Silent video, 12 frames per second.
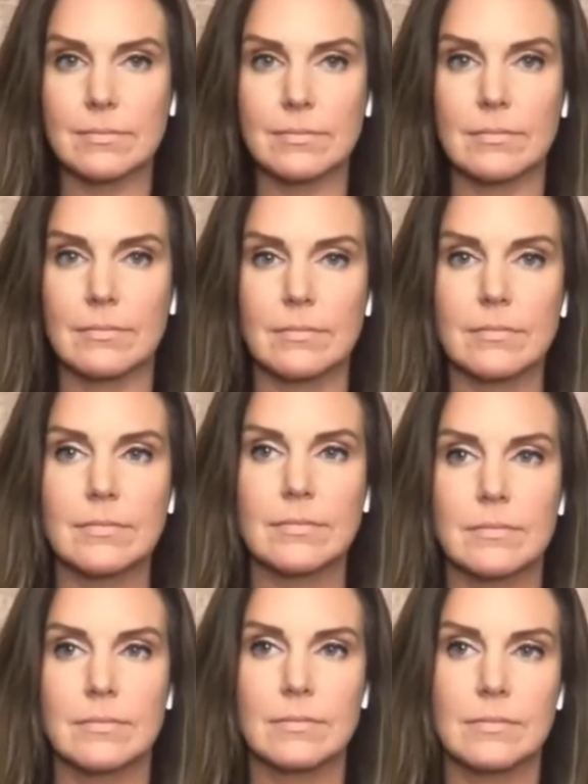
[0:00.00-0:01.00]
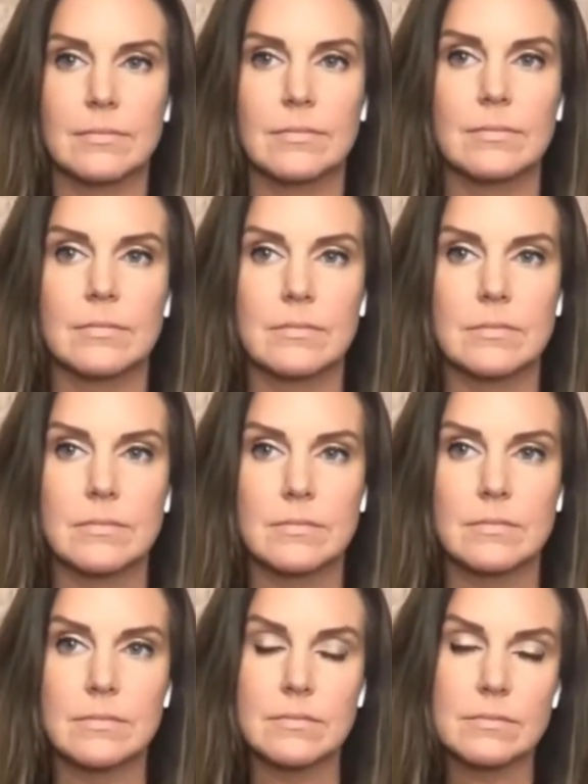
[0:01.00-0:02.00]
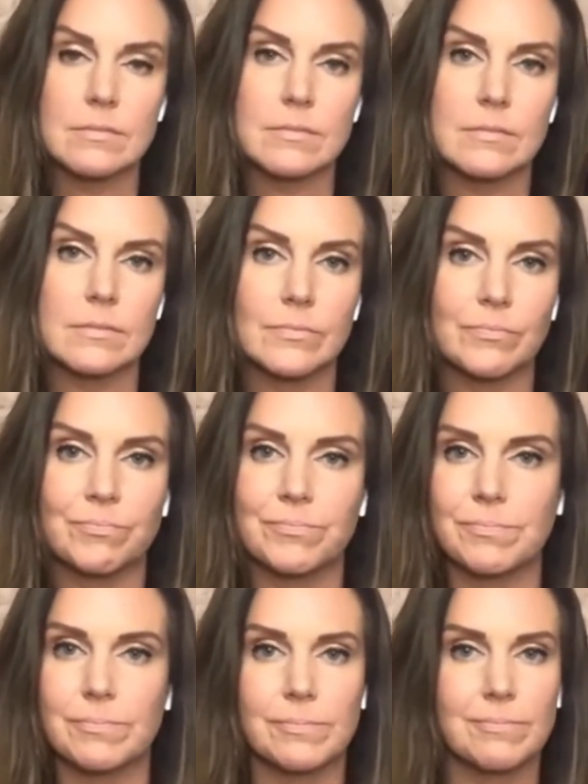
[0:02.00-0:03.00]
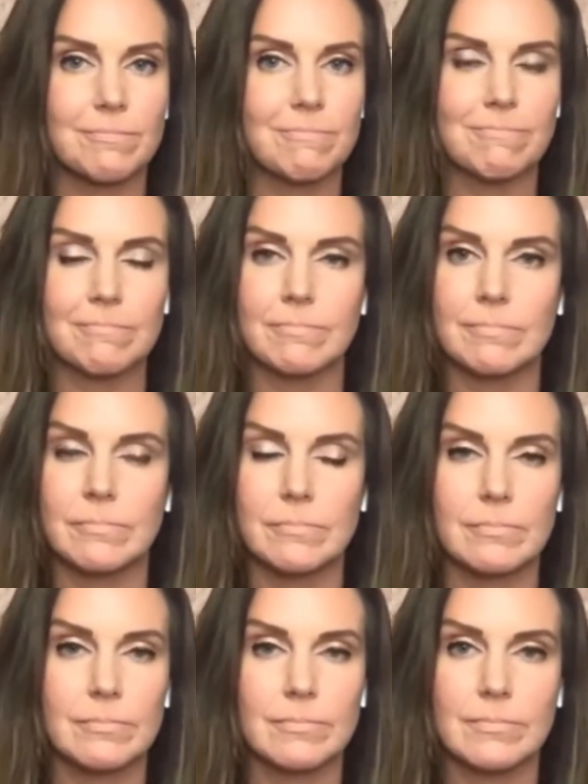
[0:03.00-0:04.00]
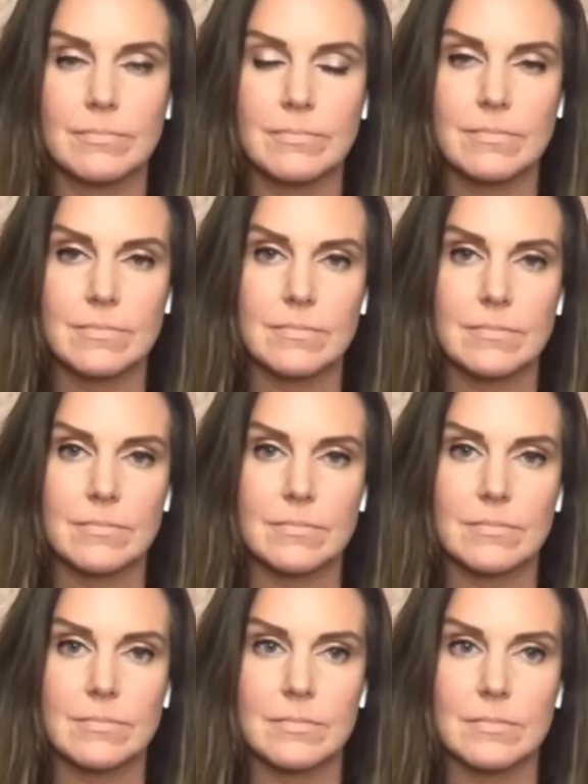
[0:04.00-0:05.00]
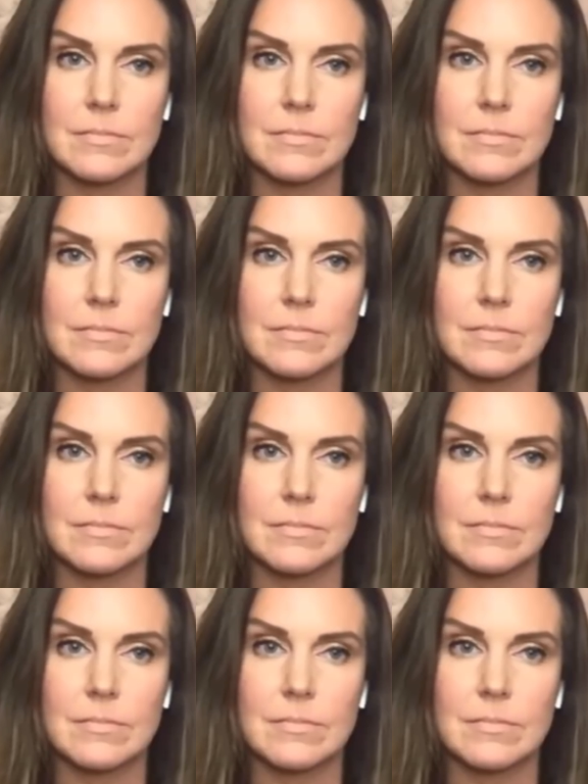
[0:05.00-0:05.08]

(not speaking)